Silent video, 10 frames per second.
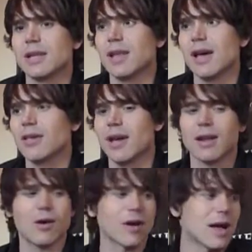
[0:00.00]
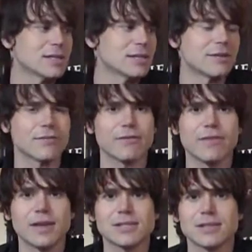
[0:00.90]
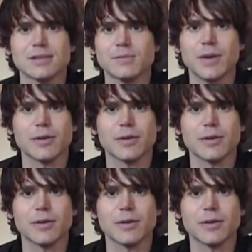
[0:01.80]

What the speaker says: And now you got all kinds of different fees, and the